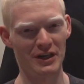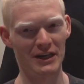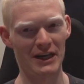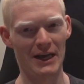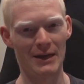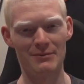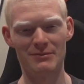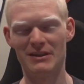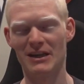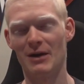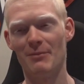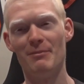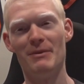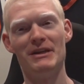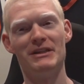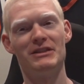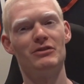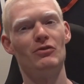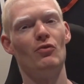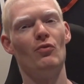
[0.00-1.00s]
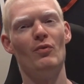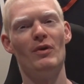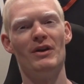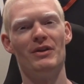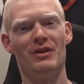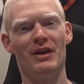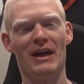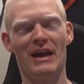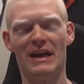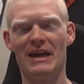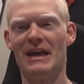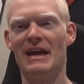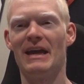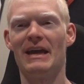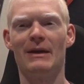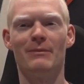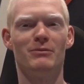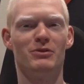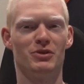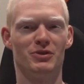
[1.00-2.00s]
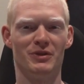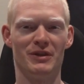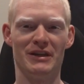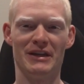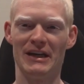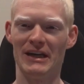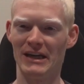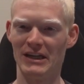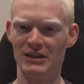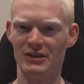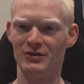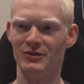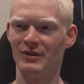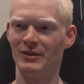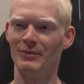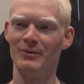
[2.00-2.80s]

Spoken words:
games now missed with a hamstring injury.